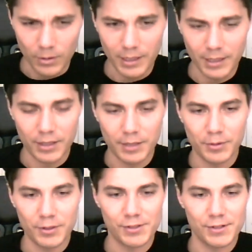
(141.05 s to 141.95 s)
and the
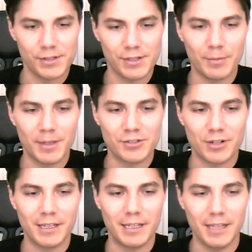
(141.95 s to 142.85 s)
producers, everybody's
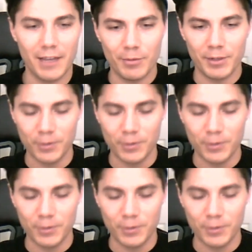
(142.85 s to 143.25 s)
trying to get everybody